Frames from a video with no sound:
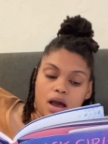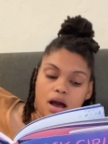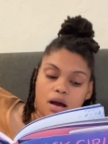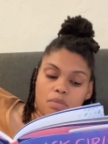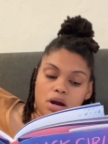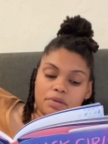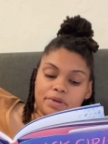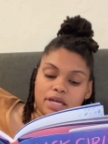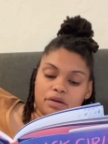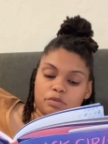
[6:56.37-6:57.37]
Amara
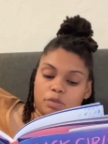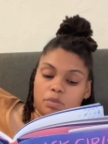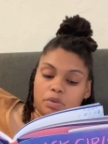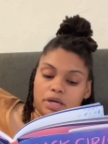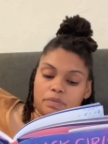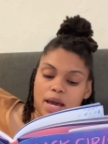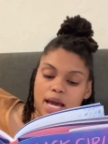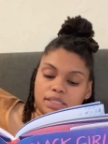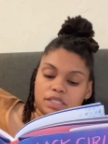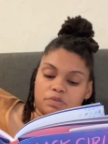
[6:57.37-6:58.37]
began remembering
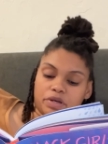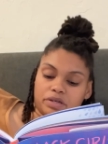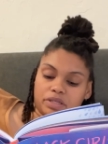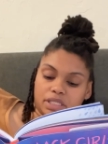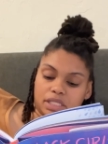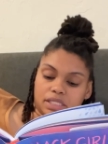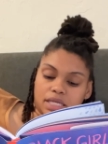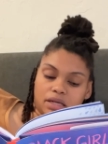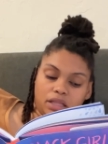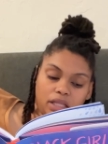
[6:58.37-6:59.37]
past experiences
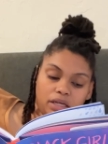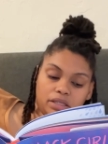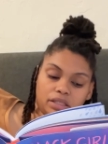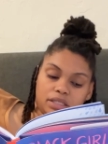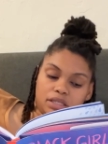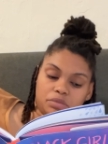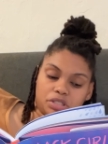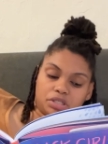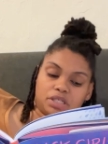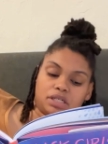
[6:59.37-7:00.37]
that clearly
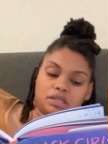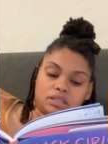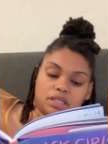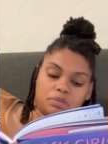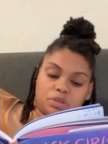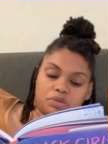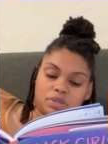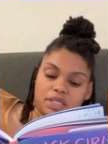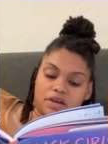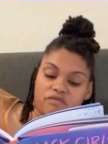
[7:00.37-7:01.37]
demonstrated a link
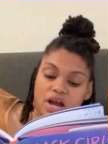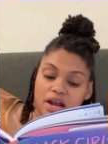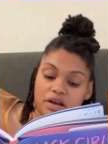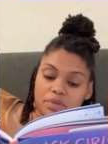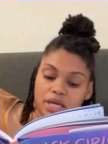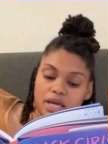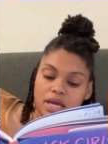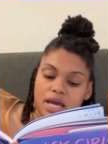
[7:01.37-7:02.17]
between the environment